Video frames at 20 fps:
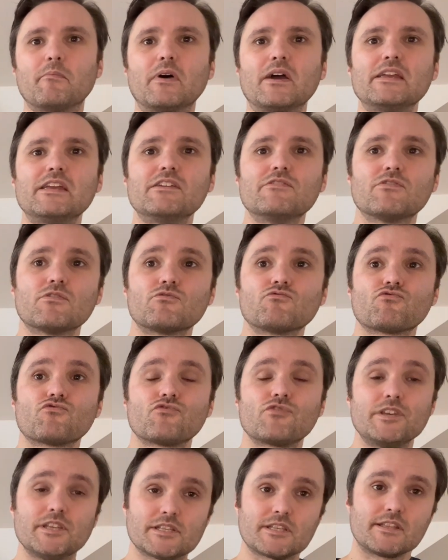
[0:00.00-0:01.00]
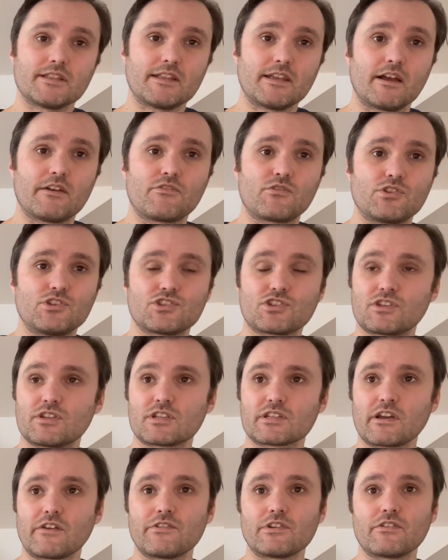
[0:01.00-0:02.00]
But even recently, I've only just
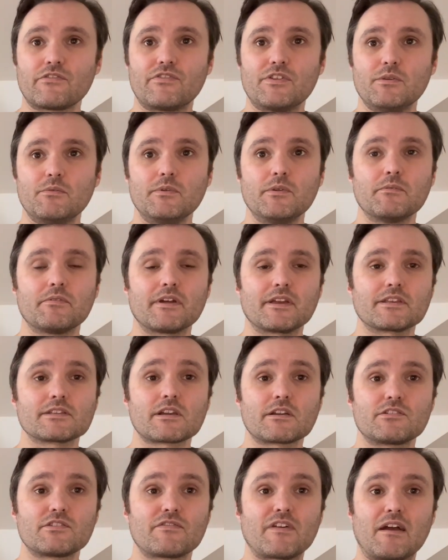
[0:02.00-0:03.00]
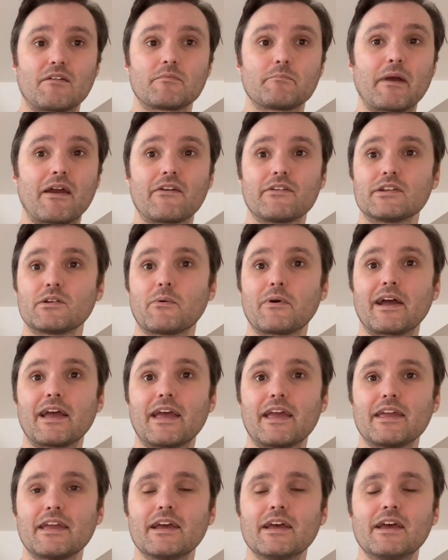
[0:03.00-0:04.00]
discovered a few new things I'd found buried
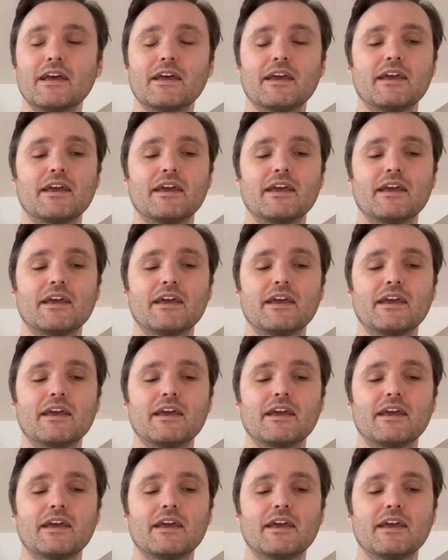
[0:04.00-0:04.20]
away,